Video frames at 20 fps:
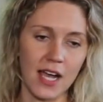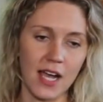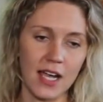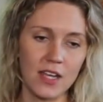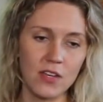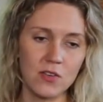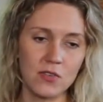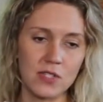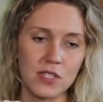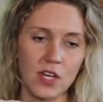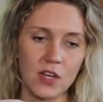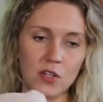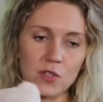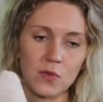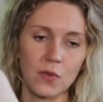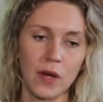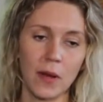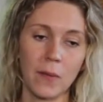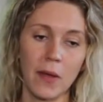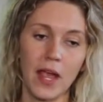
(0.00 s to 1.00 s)
I use those
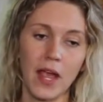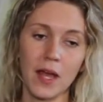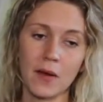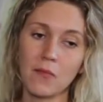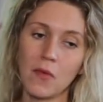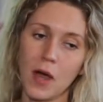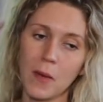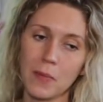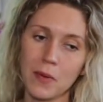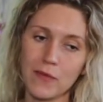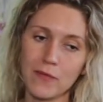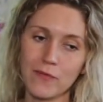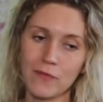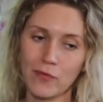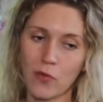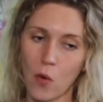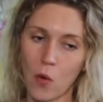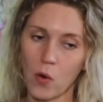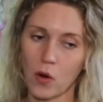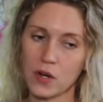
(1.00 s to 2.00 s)
when I'm hand mopping
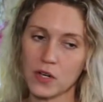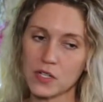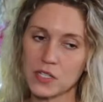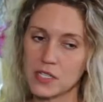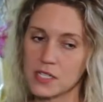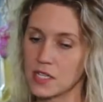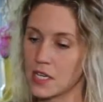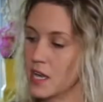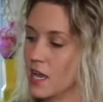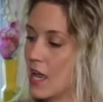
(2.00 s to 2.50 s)
floors,